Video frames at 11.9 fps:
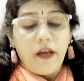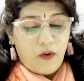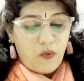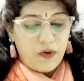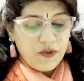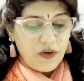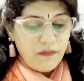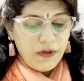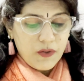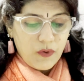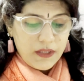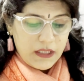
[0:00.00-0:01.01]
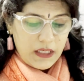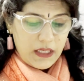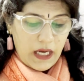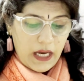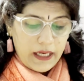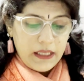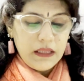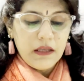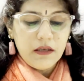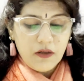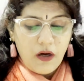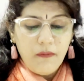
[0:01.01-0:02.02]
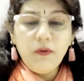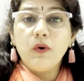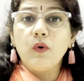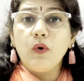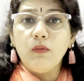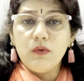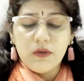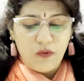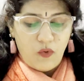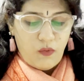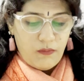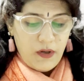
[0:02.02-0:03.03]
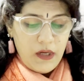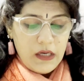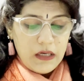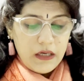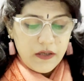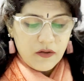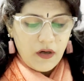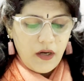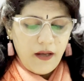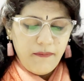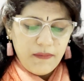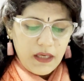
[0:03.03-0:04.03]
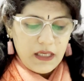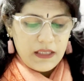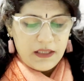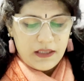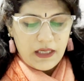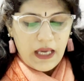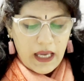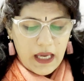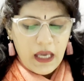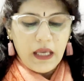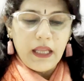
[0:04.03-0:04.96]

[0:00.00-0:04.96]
In question number 29, the term chromosome literally means A.